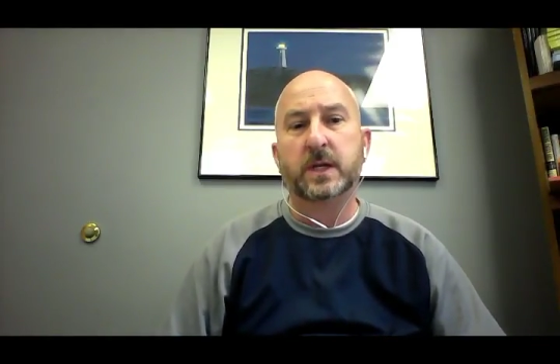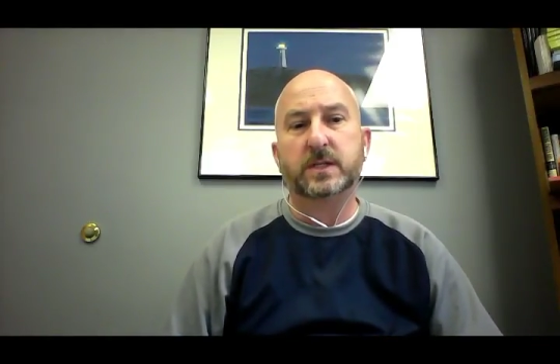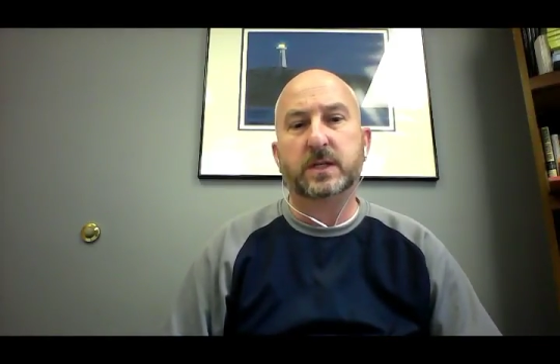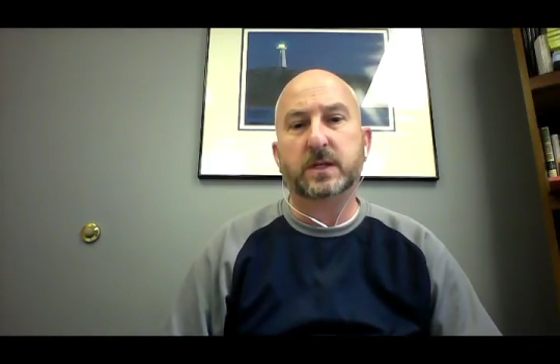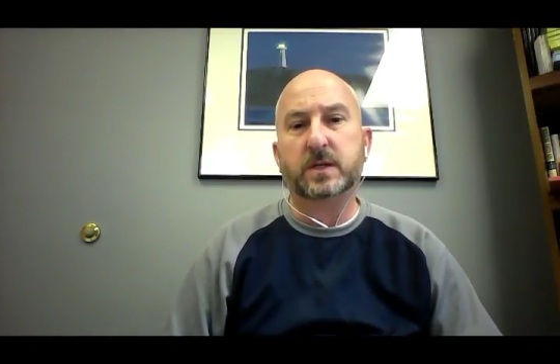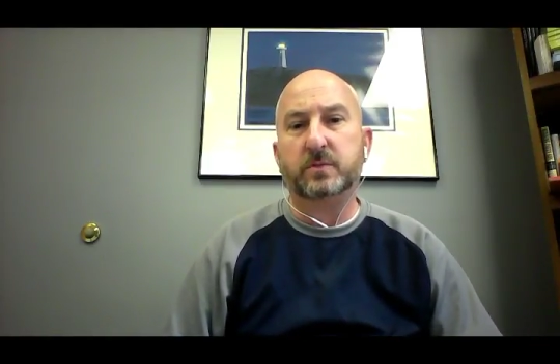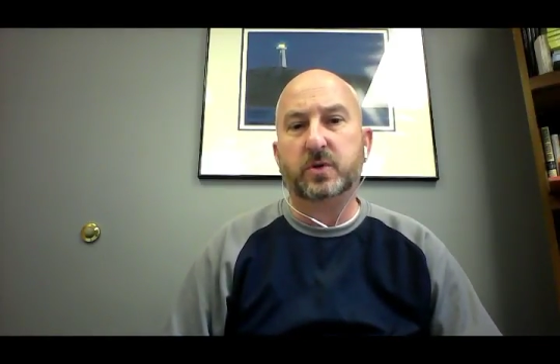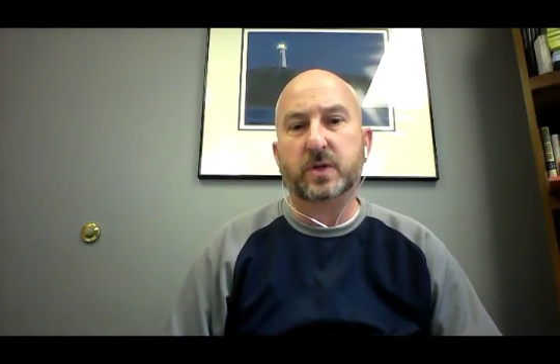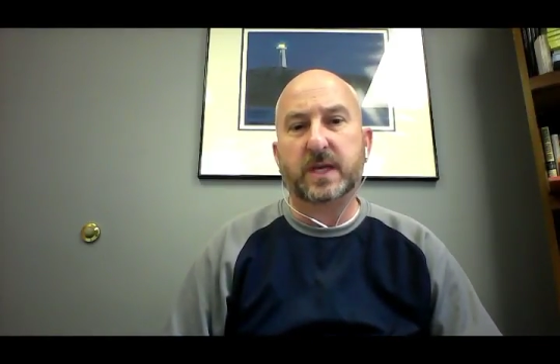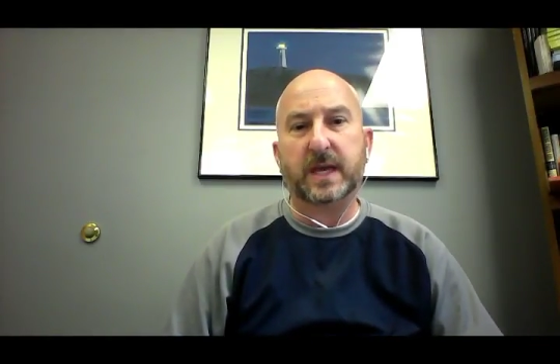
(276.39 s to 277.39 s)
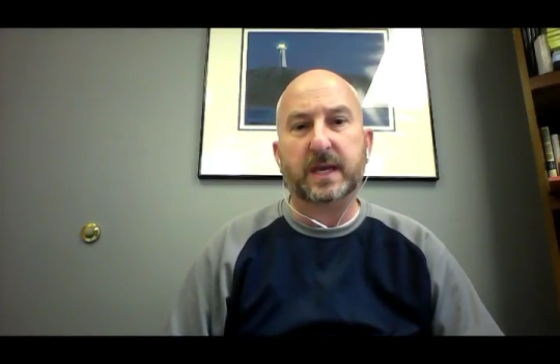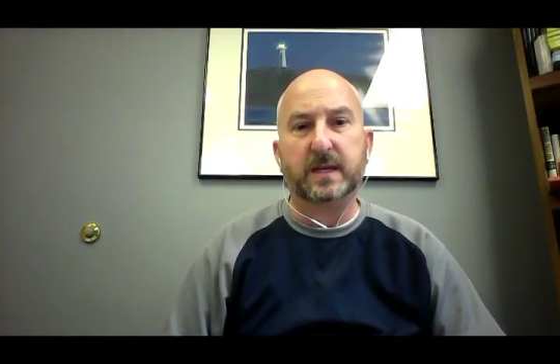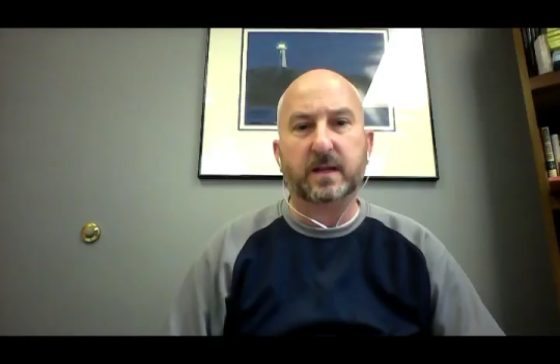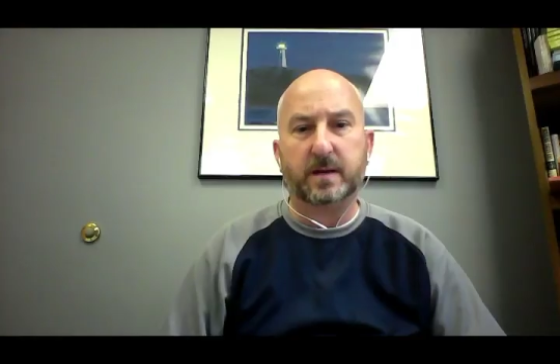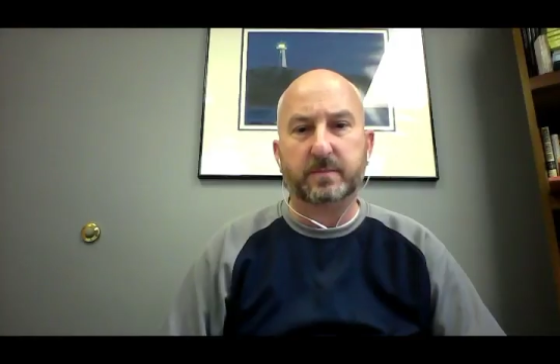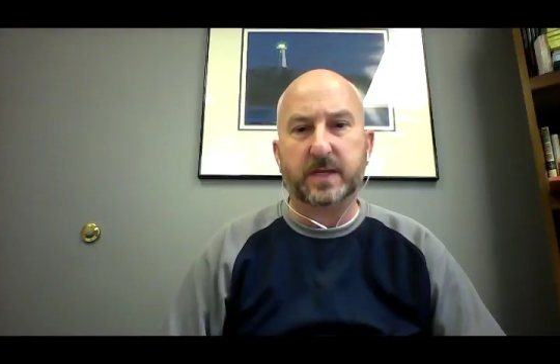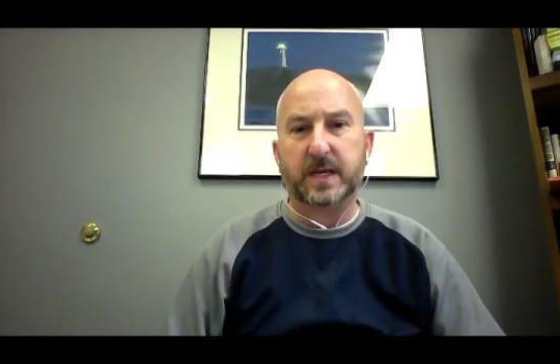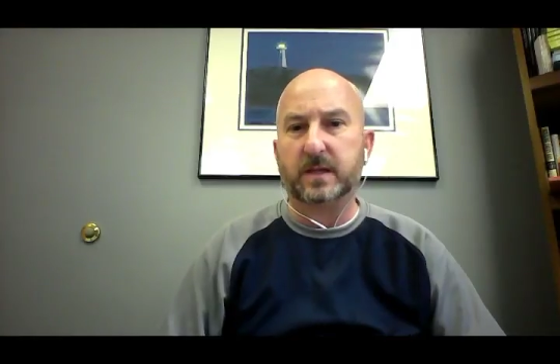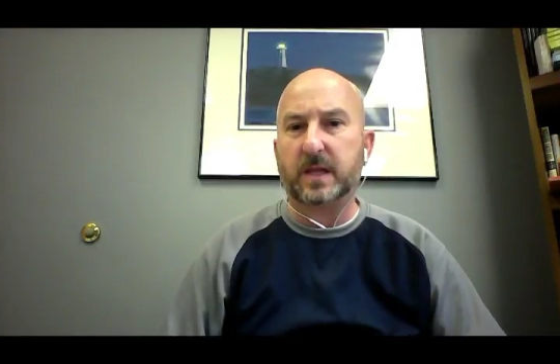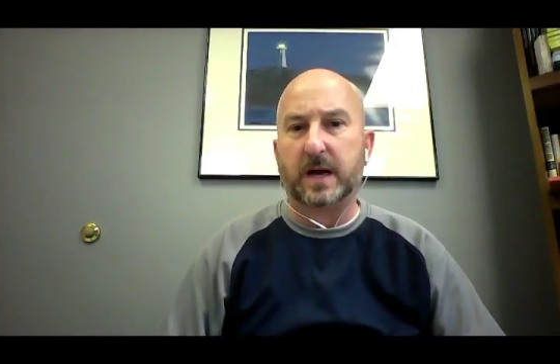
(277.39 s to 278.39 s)
to communicate and
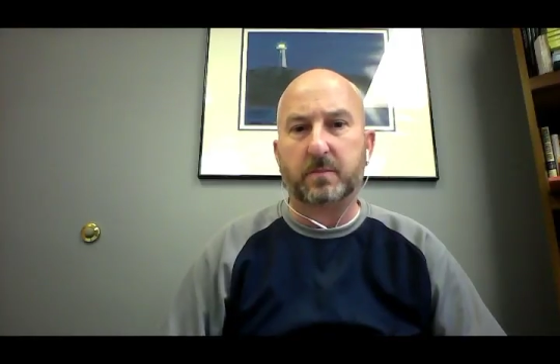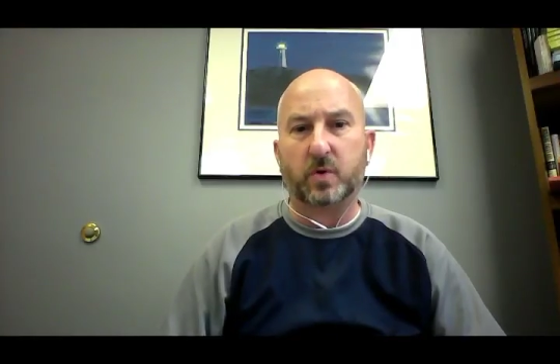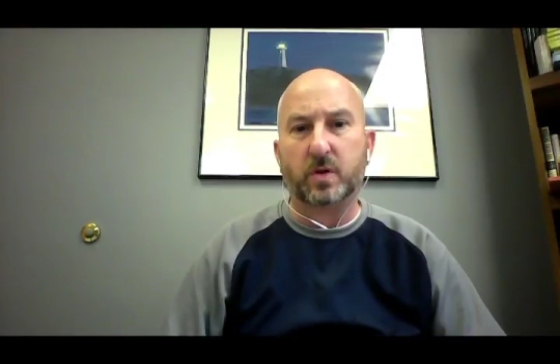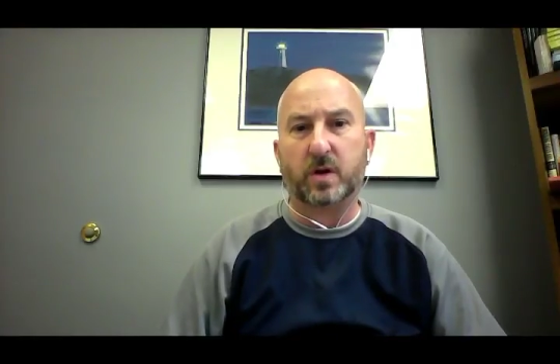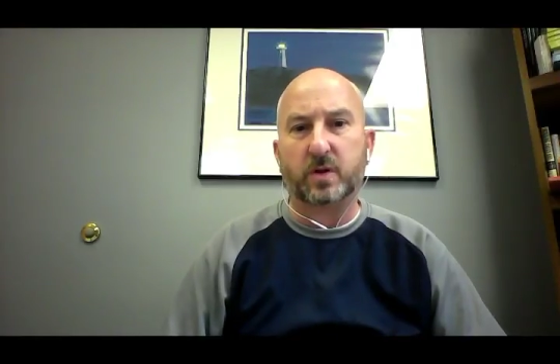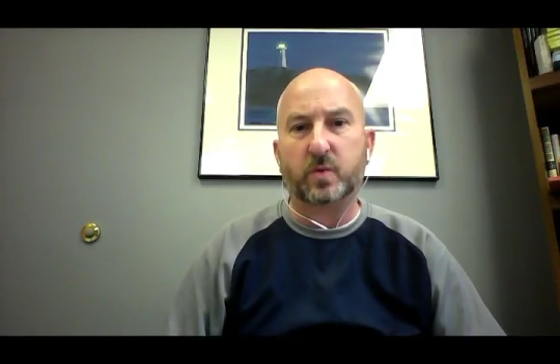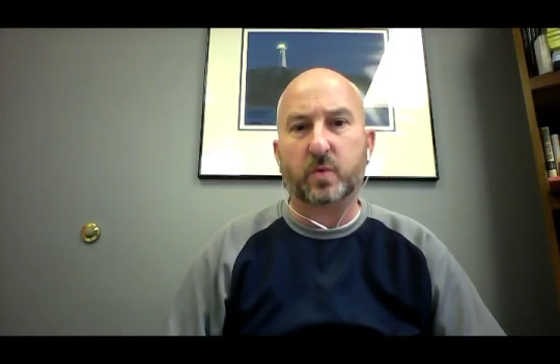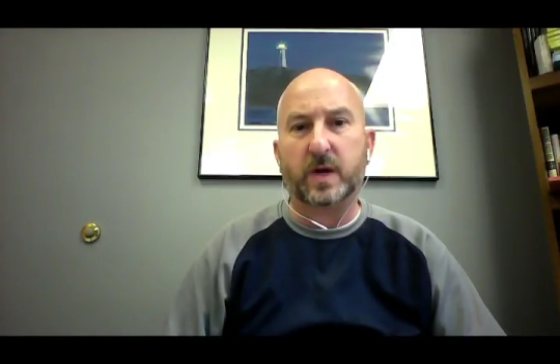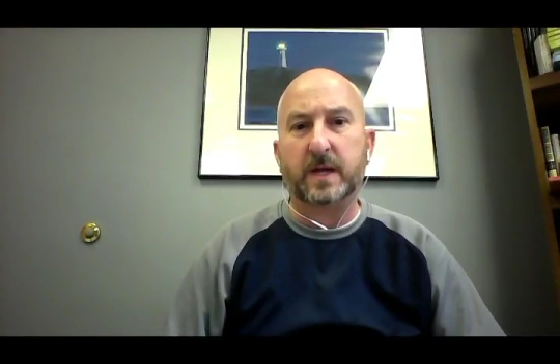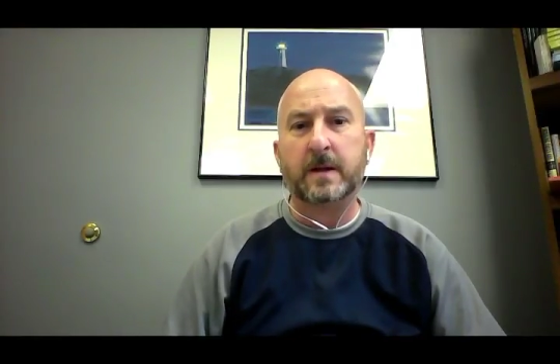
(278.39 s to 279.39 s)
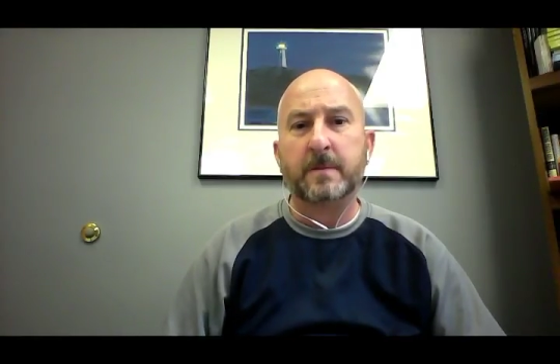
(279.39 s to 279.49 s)
update a lot more along the way.